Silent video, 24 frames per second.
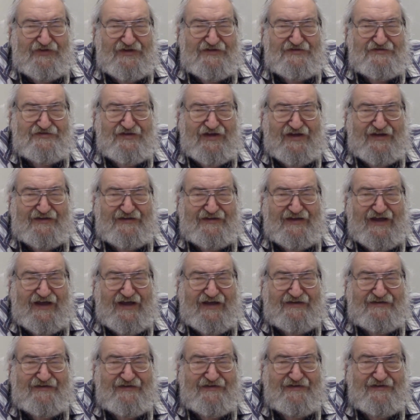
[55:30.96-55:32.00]
things like
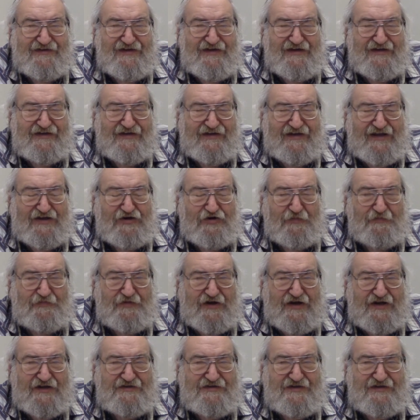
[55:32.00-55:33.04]
that. And I
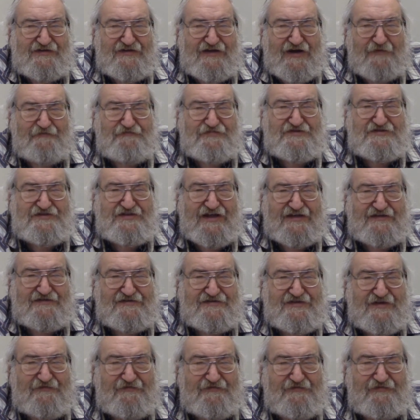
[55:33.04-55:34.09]
hope that I didn't
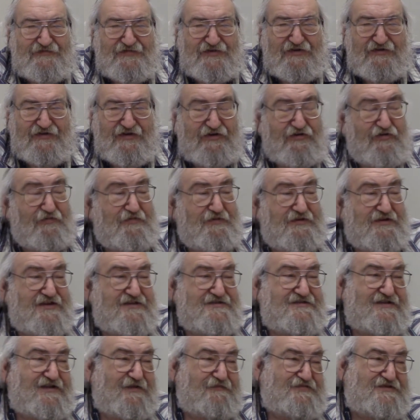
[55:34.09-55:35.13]
upset some, I hope it
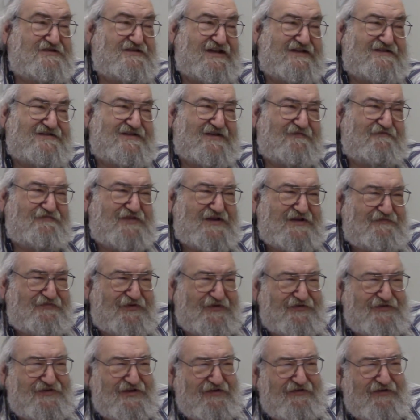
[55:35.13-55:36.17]
doesn't upset some
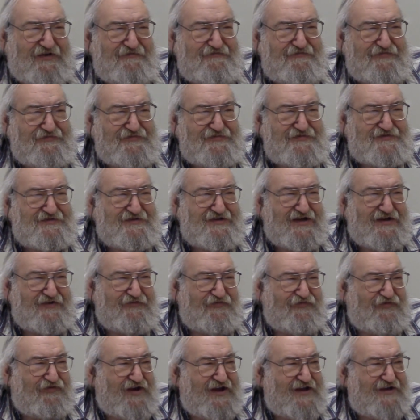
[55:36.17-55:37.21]
people. I was kind
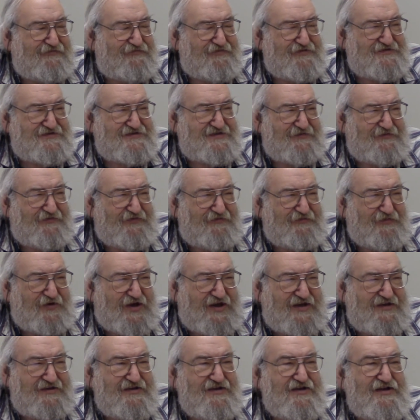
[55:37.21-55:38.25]
of frank with some of
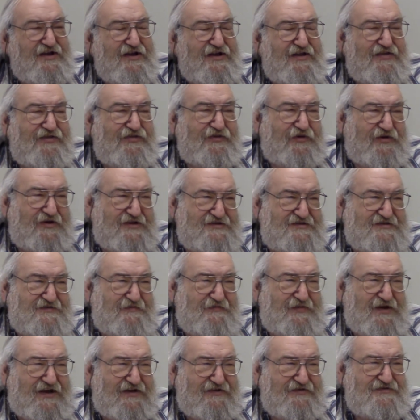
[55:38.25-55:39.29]
my thoughts
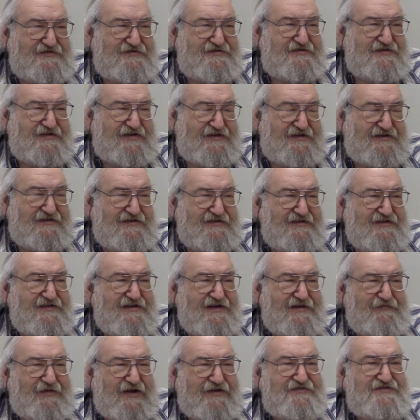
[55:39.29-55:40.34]
about
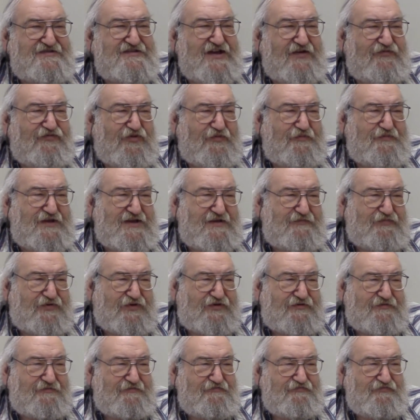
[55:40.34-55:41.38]
several
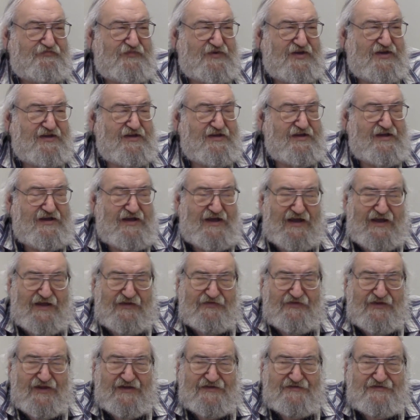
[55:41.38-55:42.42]
people,
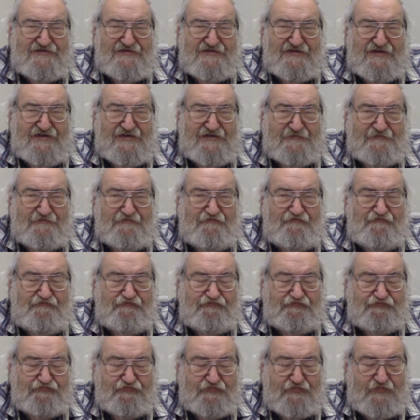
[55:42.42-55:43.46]
and that
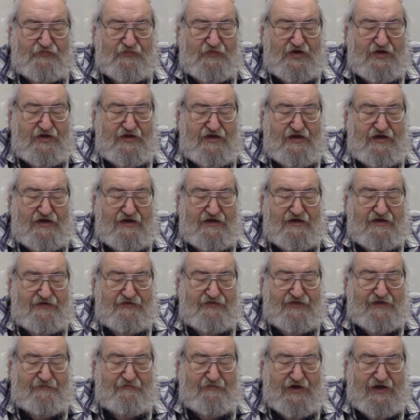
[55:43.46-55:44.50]

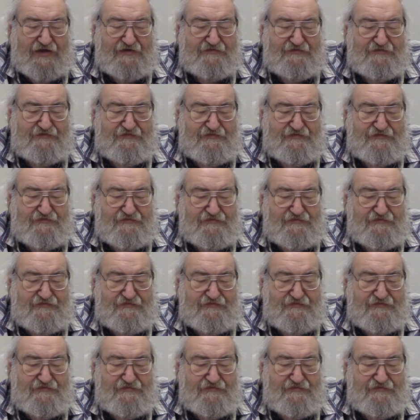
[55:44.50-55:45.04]
they might,